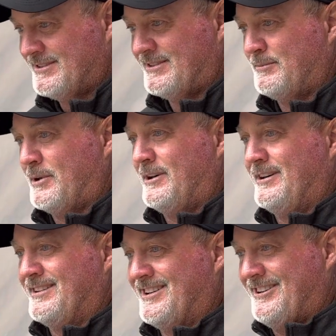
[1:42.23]

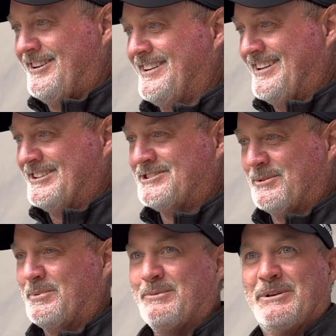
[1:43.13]
already got a
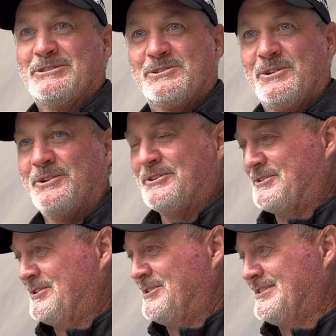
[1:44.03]
chip on my shoulder,
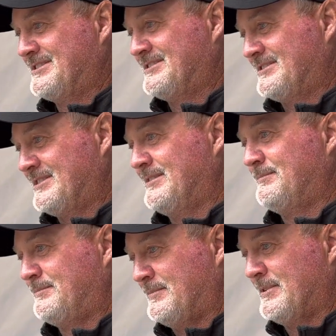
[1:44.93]
so
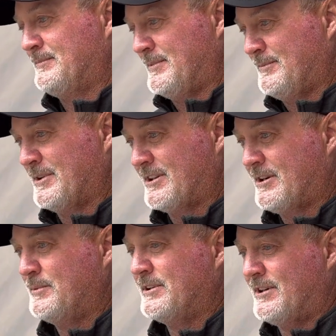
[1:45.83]
I'm gonna
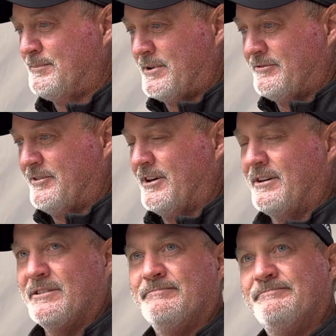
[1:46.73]
come in there pretty
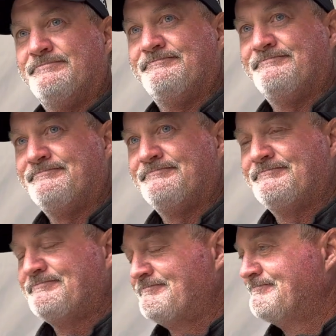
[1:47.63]
fired
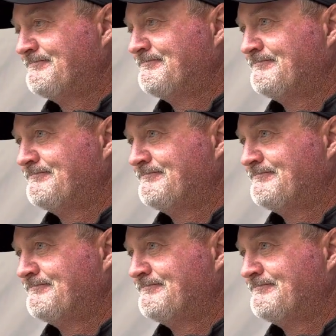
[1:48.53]
up.